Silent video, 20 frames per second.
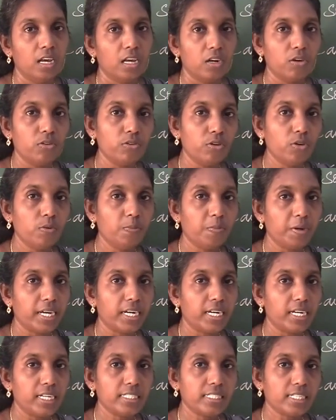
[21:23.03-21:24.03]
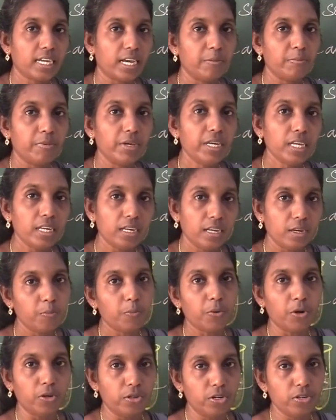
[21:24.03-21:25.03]
Now new plantlet can be
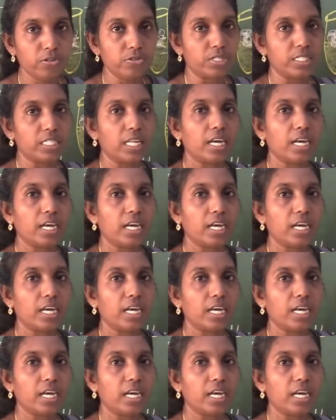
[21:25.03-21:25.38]
produced.